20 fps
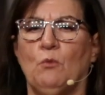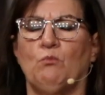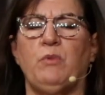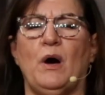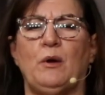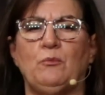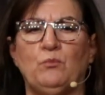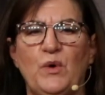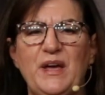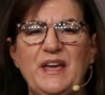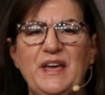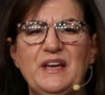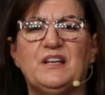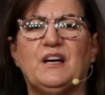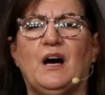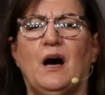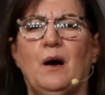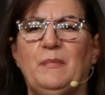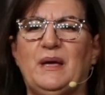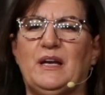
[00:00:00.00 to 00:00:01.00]
when we
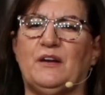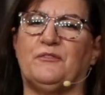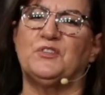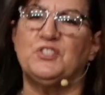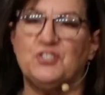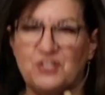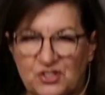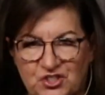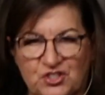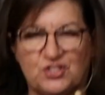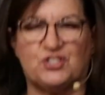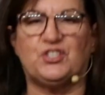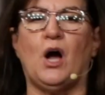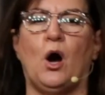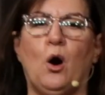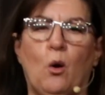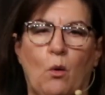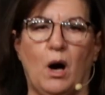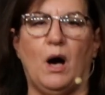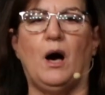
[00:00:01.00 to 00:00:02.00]
come in, if we just
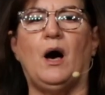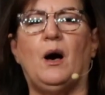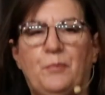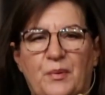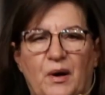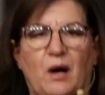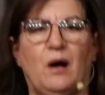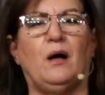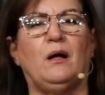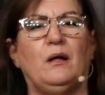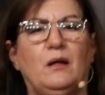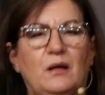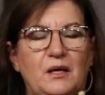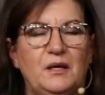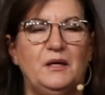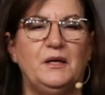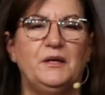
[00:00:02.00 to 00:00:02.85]
show up all,